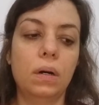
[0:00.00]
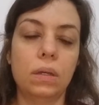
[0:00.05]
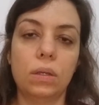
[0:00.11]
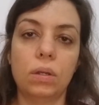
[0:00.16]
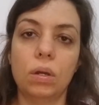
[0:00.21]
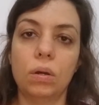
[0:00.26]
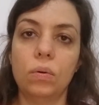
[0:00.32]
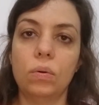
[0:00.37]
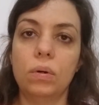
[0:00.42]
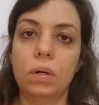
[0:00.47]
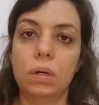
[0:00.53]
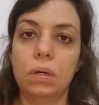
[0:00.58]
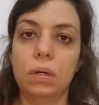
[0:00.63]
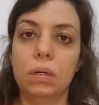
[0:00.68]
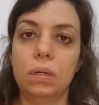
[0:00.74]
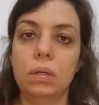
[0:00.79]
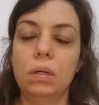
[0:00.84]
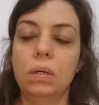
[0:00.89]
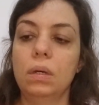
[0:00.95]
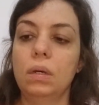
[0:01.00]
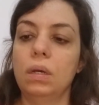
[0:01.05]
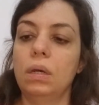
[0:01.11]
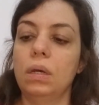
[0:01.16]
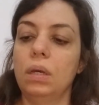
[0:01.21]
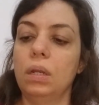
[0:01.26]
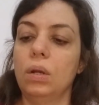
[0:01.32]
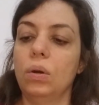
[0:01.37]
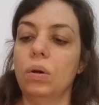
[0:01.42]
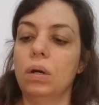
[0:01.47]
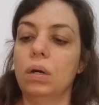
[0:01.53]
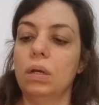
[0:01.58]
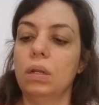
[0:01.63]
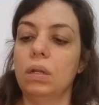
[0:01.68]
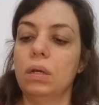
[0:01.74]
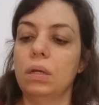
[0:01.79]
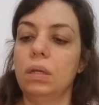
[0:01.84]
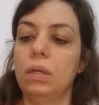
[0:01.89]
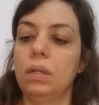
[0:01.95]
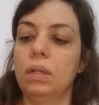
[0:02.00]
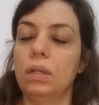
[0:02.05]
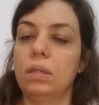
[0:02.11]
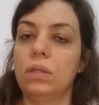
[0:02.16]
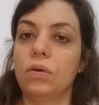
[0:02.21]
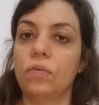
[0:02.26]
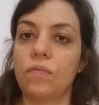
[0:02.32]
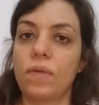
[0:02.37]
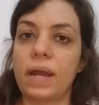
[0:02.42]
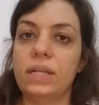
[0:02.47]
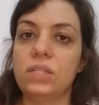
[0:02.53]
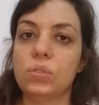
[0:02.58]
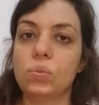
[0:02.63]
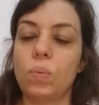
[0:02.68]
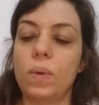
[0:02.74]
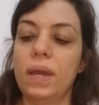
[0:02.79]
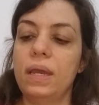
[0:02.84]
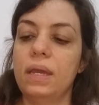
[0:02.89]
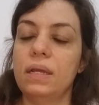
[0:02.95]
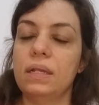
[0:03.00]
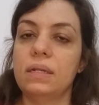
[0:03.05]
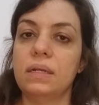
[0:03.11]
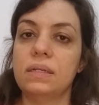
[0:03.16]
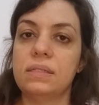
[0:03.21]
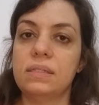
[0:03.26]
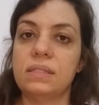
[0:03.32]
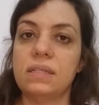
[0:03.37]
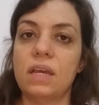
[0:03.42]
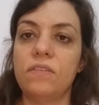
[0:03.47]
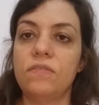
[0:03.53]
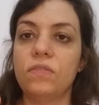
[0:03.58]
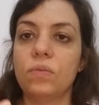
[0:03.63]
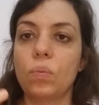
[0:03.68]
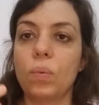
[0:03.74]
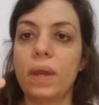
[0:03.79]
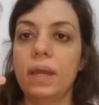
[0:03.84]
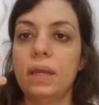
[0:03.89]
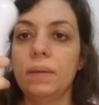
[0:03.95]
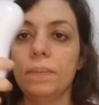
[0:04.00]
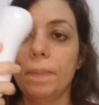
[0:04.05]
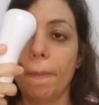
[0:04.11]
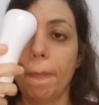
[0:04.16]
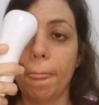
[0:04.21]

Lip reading: you know in the right way, in a safe way.